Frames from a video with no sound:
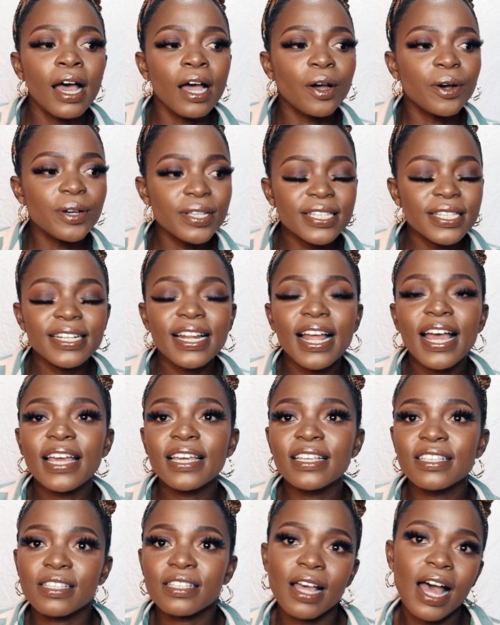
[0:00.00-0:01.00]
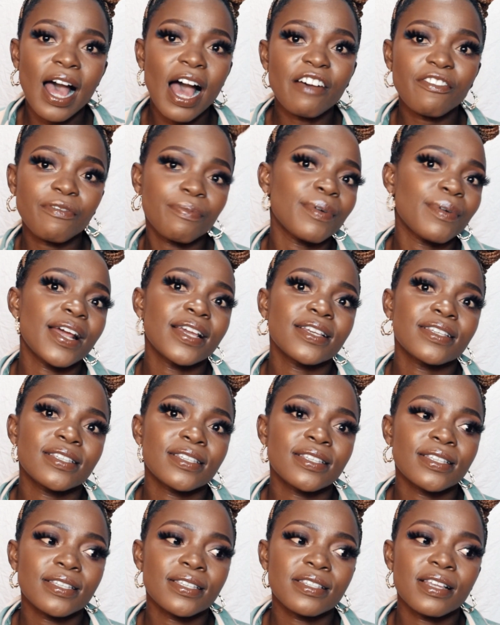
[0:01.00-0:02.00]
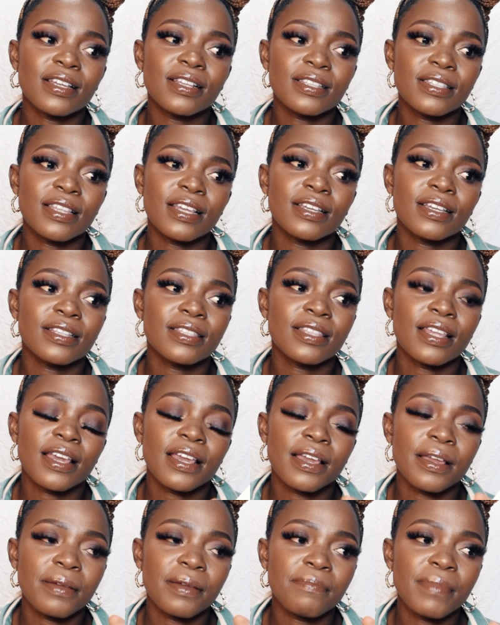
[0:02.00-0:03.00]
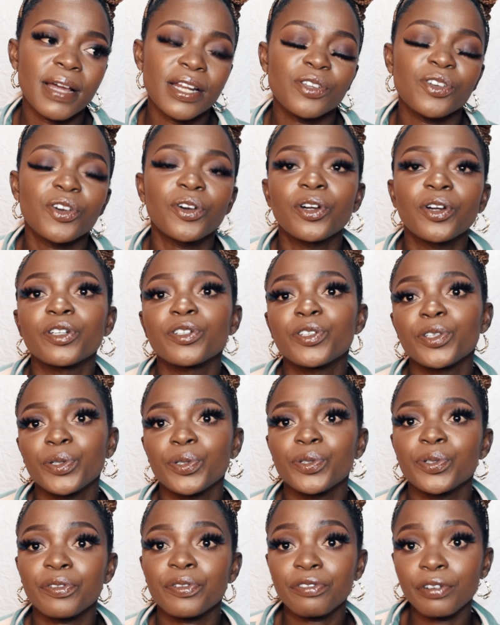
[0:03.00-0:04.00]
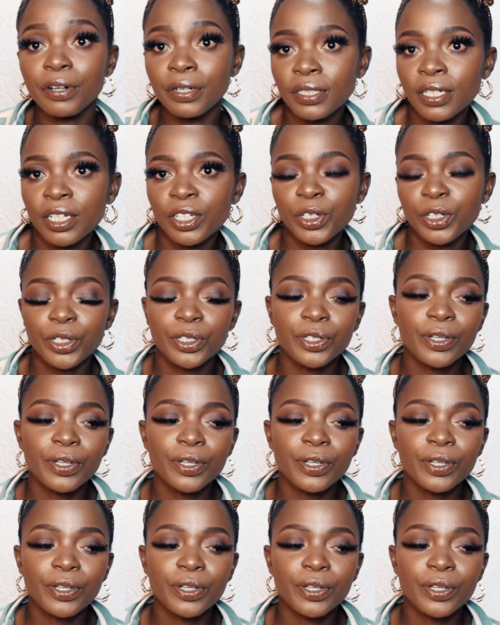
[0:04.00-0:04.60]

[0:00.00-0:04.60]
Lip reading: concealer is half price the money you're going to use on foundation.